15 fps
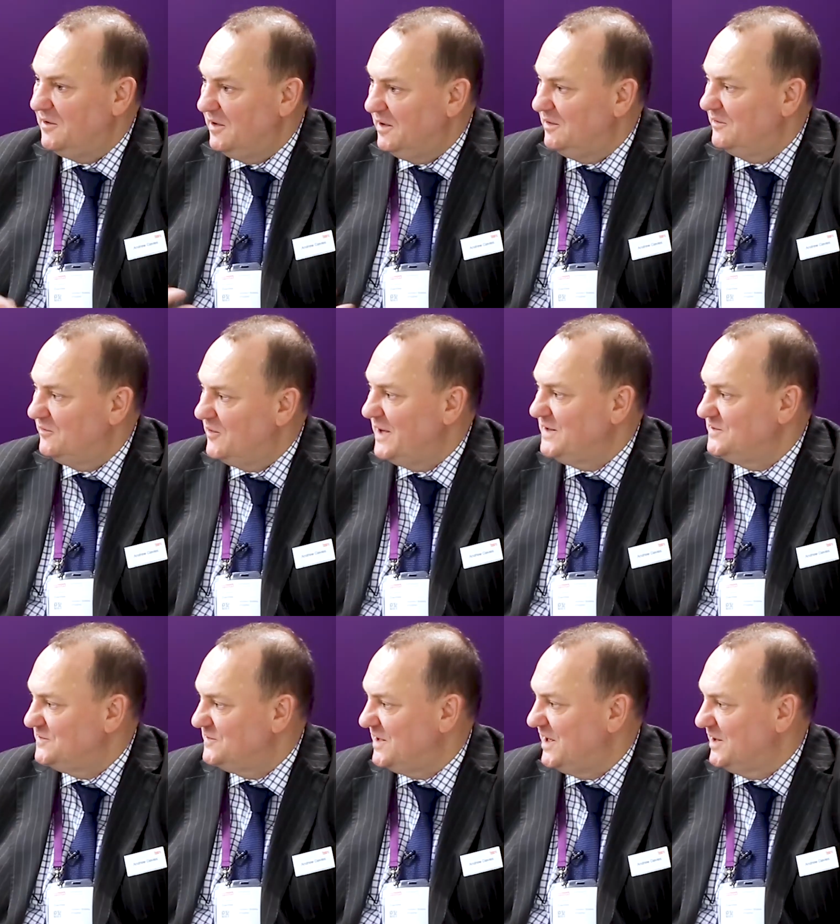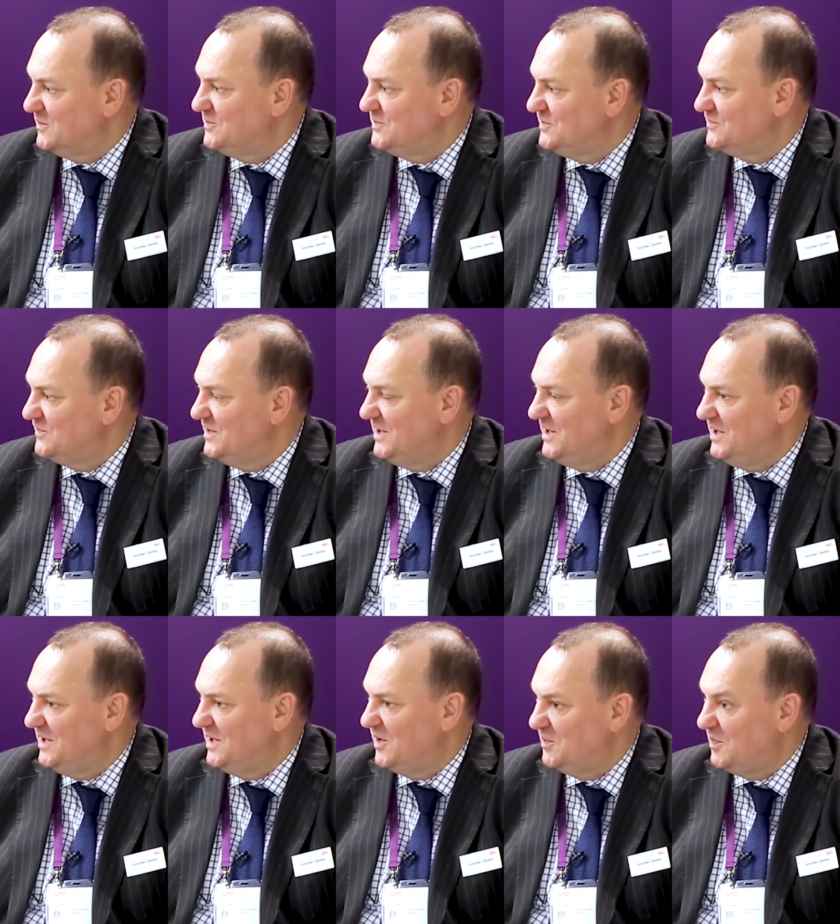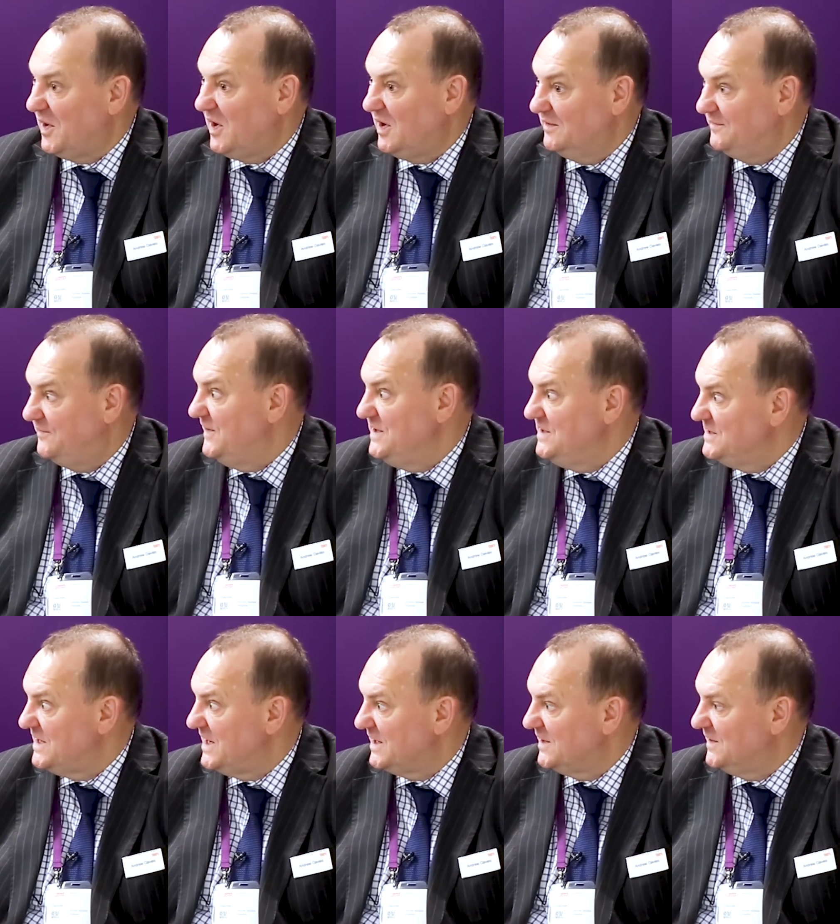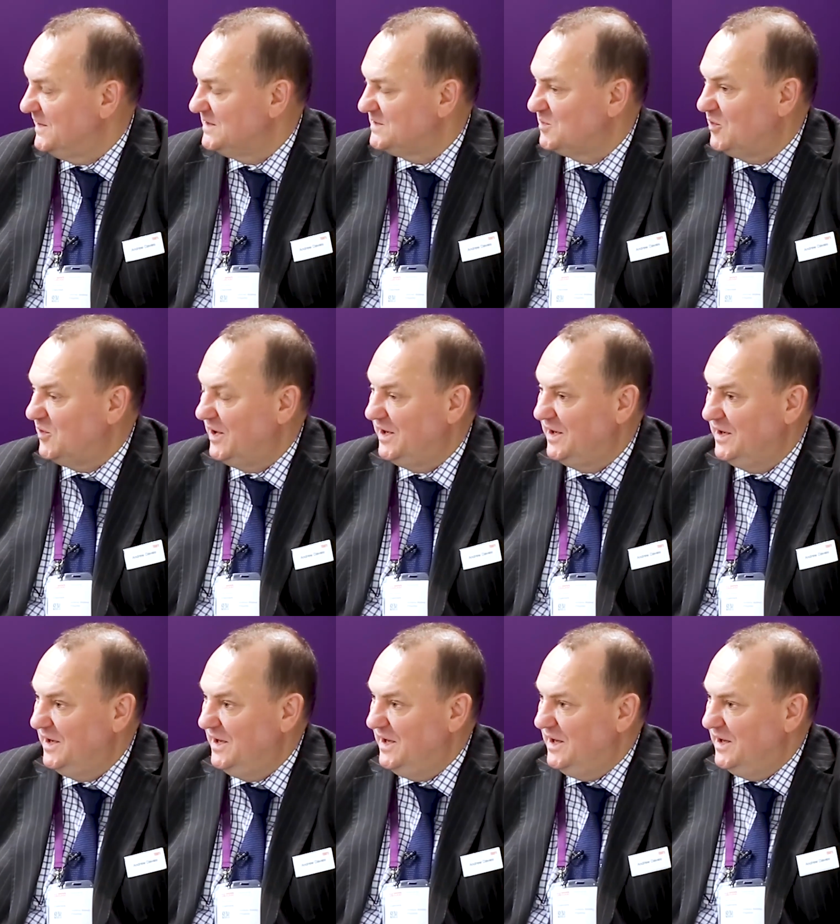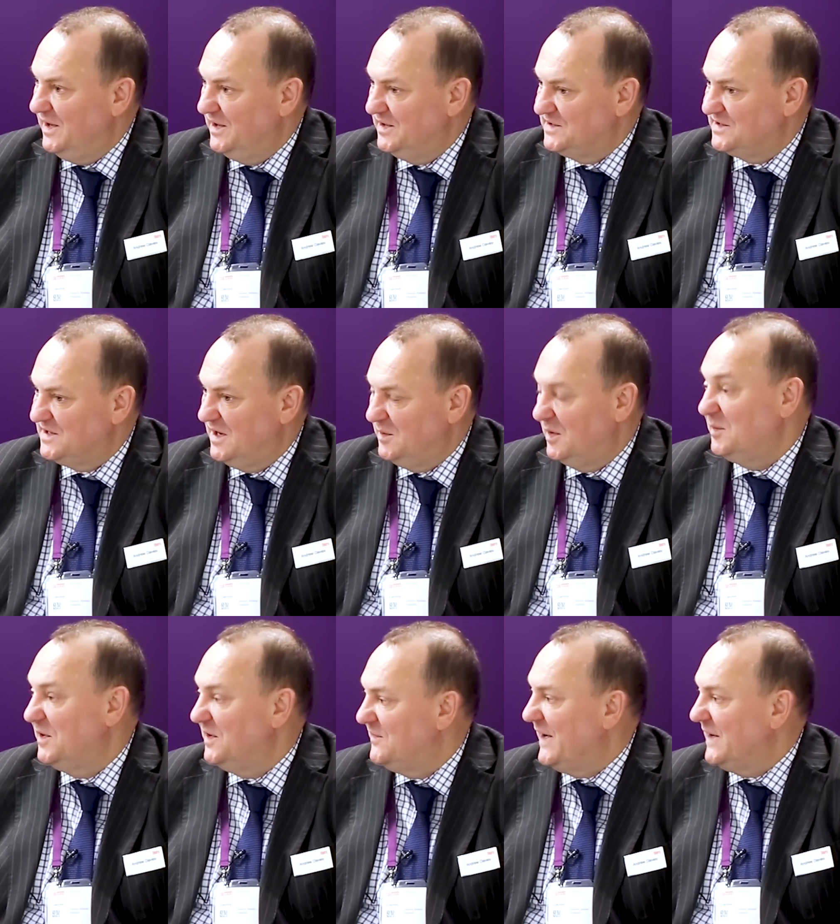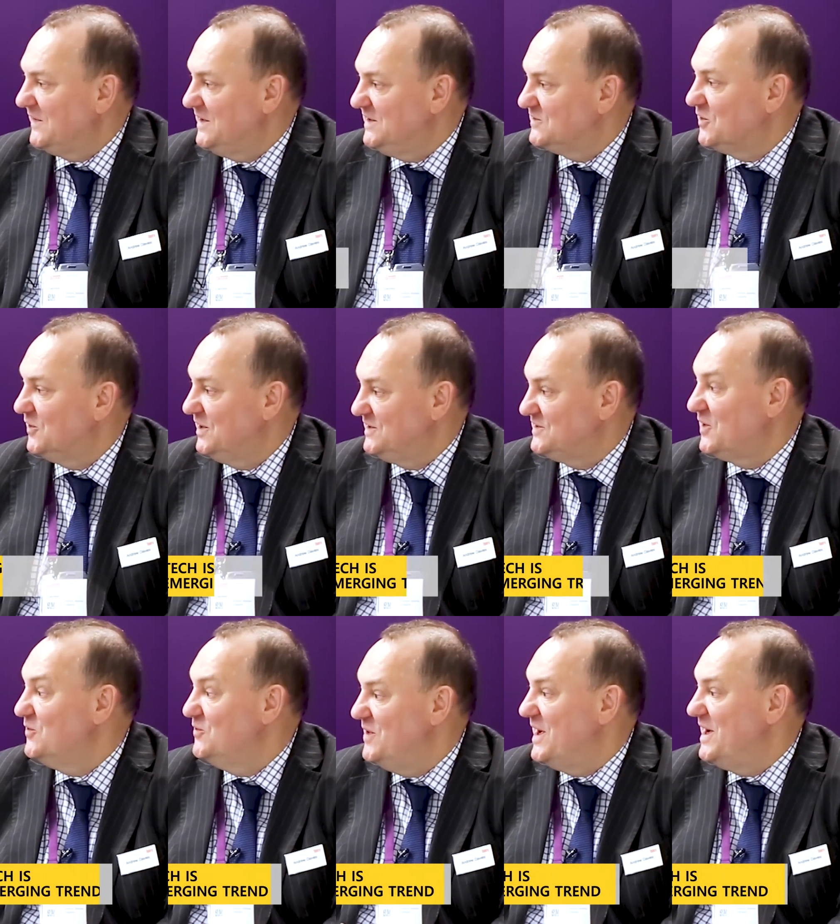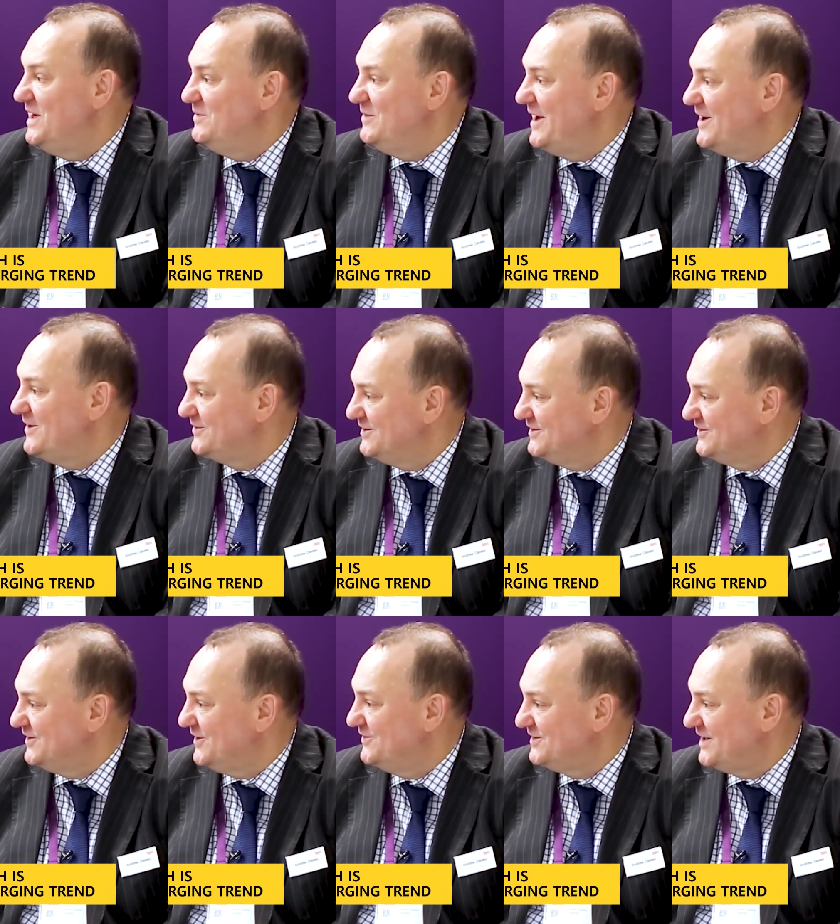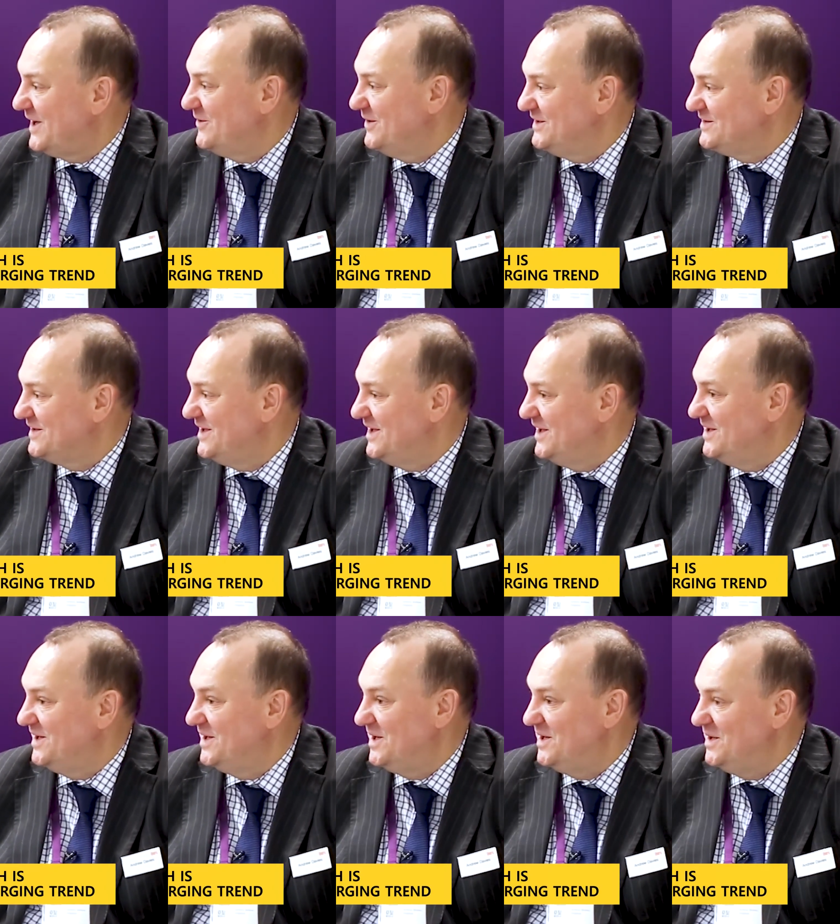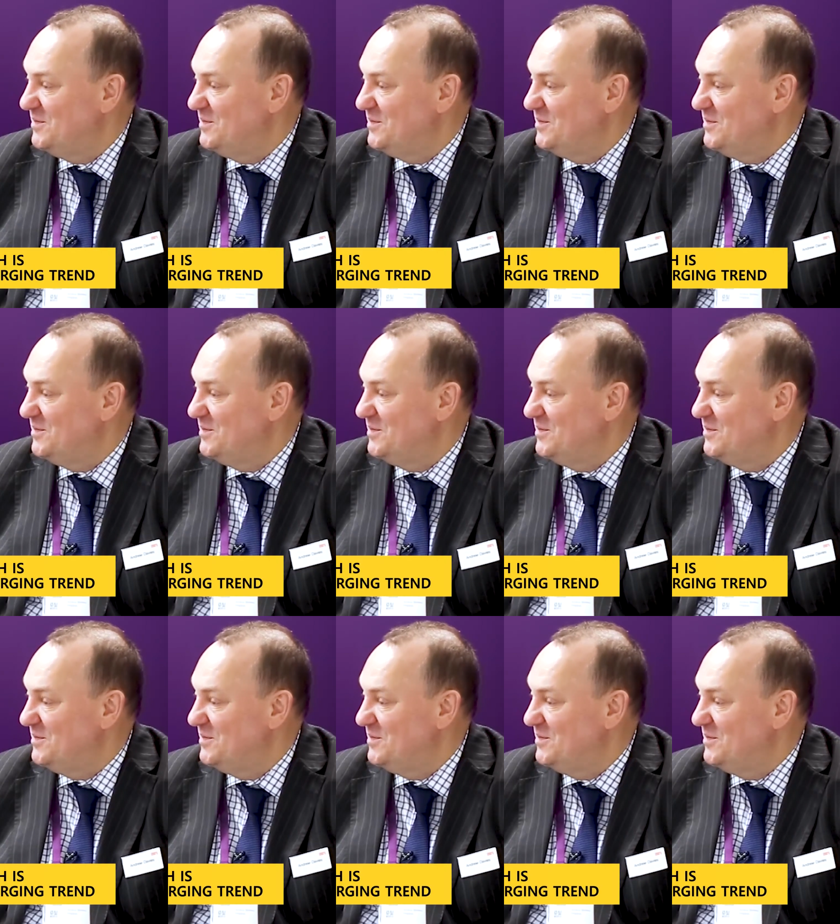area of RegTech, which is really, you know, part of FinTech at this point, has, the fact that it's got its own name now just shows how it's an